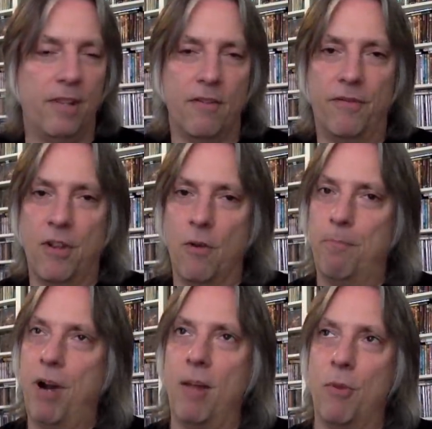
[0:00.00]
their their
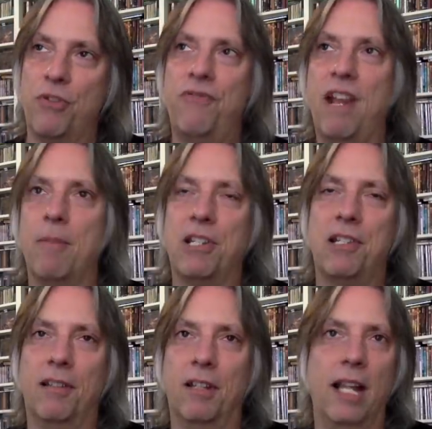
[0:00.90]
probably most
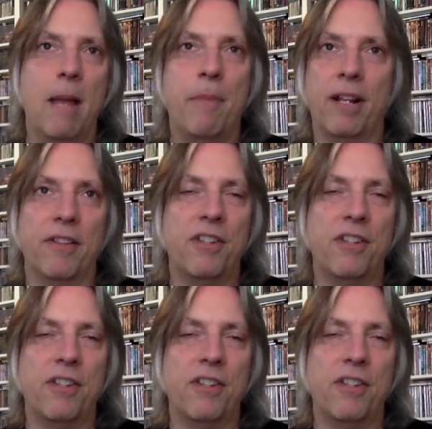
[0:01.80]
famous little epic at